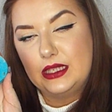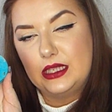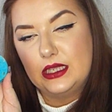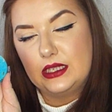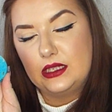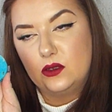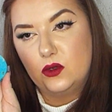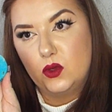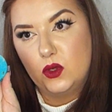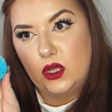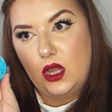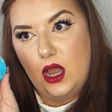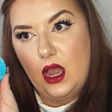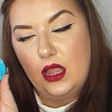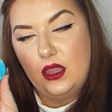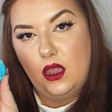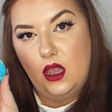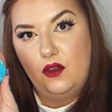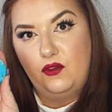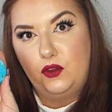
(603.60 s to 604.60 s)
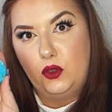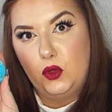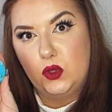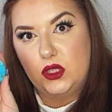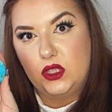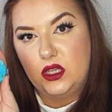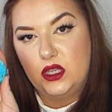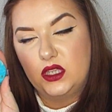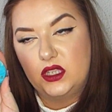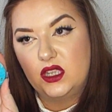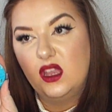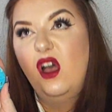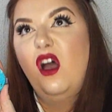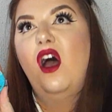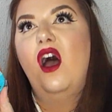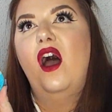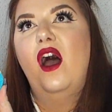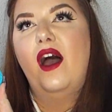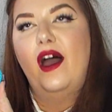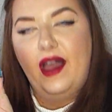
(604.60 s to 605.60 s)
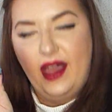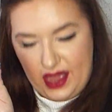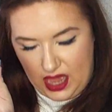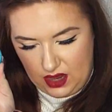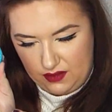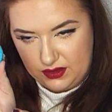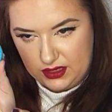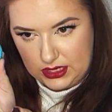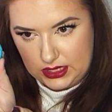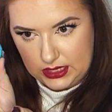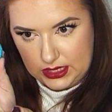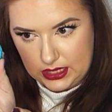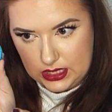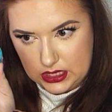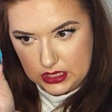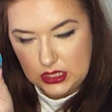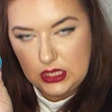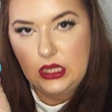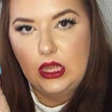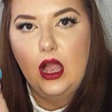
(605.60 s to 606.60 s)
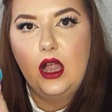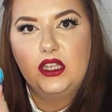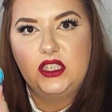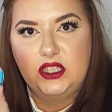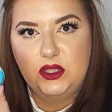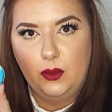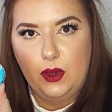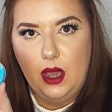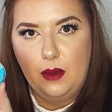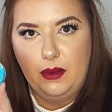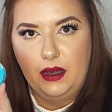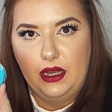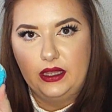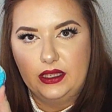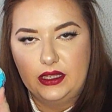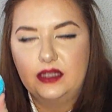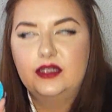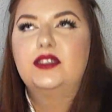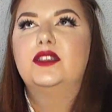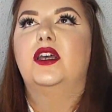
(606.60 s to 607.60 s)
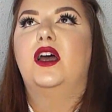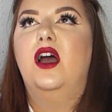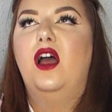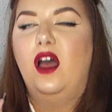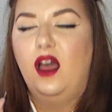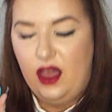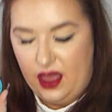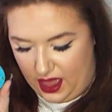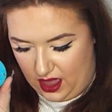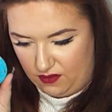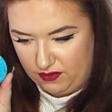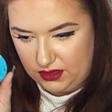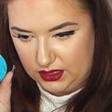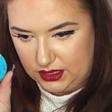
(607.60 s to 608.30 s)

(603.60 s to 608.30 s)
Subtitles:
this little guy and I've used this ever since, and I swear by this ever